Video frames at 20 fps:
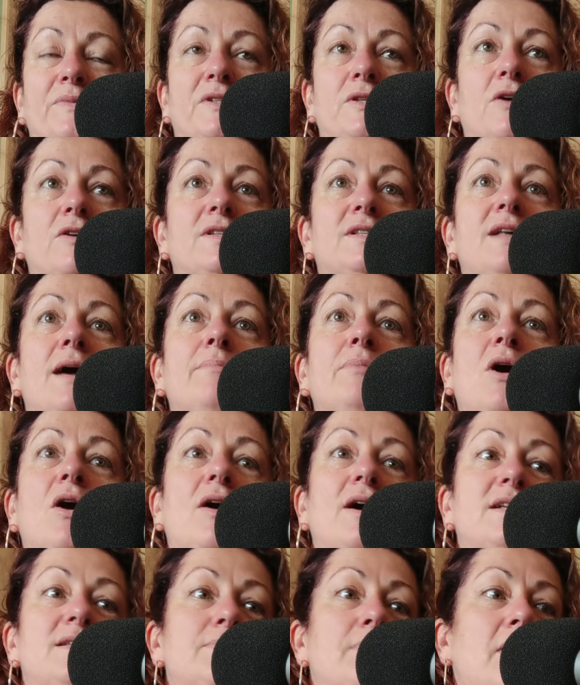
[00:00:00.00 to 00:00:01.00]
So some
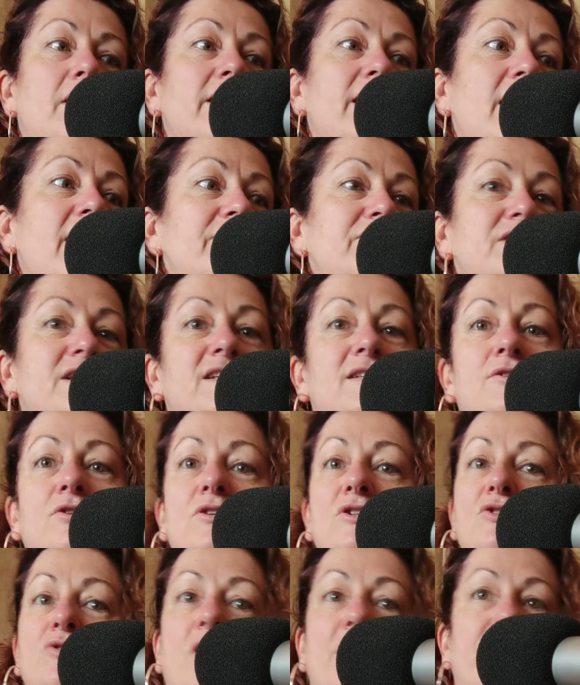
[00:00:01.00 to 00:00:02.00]
guys might have
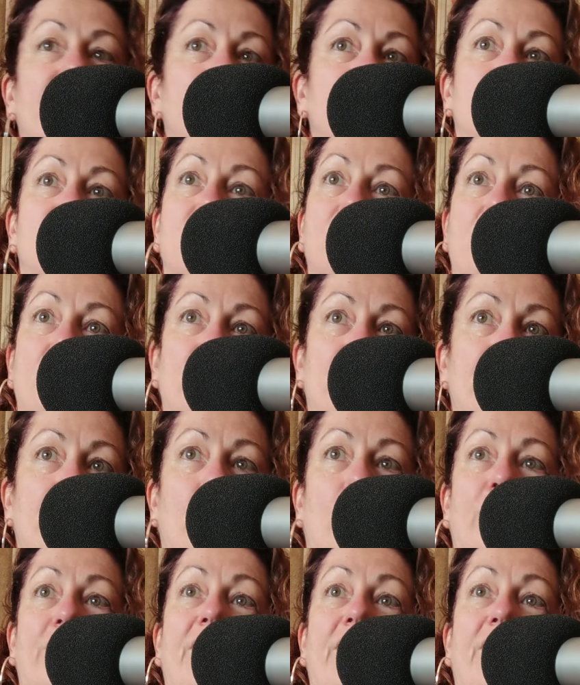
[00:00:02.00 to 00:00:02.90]
testosterone that's through the floor,